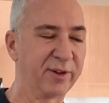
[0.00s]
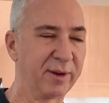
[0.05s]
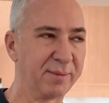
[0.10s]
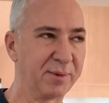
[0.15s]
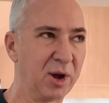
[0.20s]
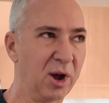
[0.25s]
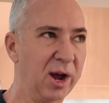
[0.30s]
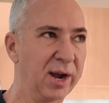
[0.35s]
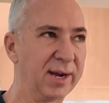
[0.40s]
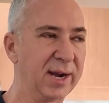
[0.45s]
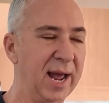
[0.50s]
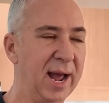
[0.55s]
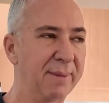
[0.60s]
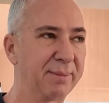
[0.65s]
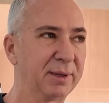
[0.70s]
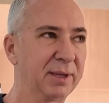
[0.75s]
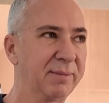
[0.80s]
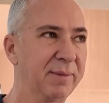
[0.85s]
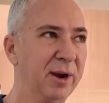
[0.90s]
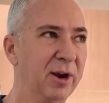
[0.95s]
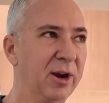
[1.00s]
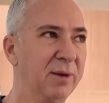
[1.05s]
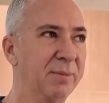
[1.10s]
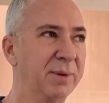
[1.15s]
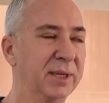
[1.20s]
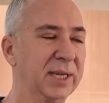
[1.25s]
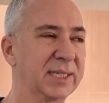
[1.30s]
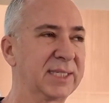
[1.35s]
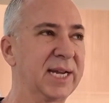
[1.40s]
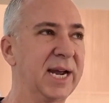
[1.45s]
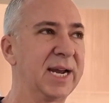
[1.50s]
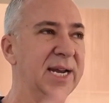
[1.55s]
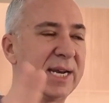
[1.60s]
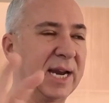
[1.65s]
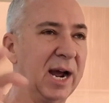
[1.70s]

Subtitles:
I'm not happily married, but let's say